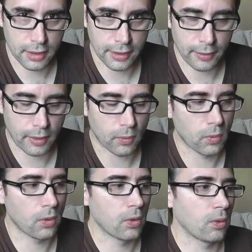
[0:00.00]
And they went,
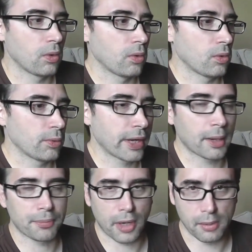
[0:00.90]
whoa, we got
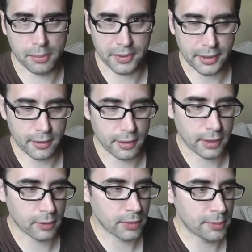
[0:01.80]
a problem here. And I
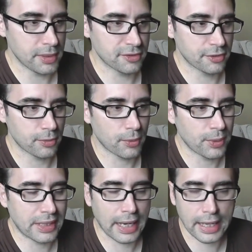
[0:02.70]
go, what do you mean? He says, well,
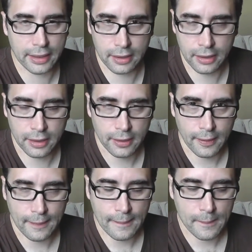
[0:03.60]
we can't
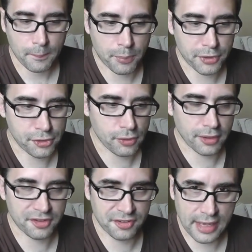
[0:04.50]
put you
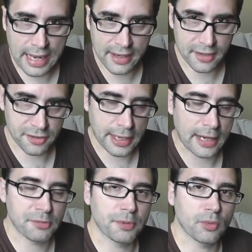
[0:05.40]
on the stand as an
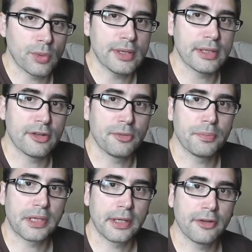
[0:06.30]
expert witness
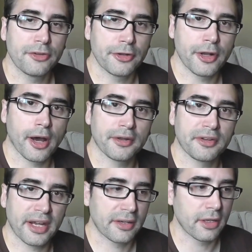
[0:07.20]
because you're not
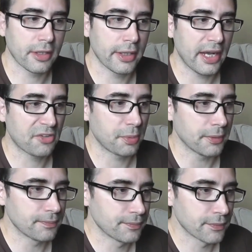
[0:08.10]
technically an expert.